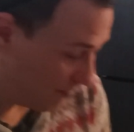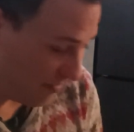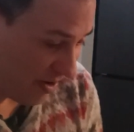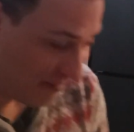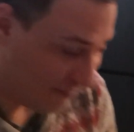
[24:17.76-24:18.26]

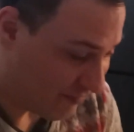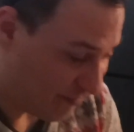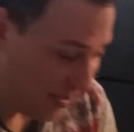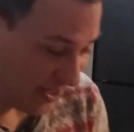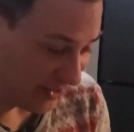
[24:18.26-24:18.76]
of
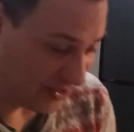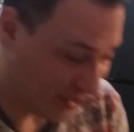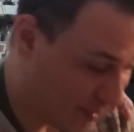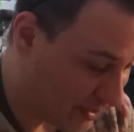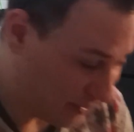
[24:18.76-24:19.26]
making these
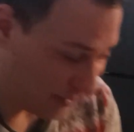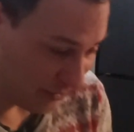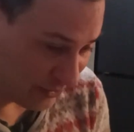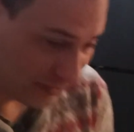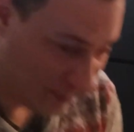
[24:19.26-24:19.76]
pretzels.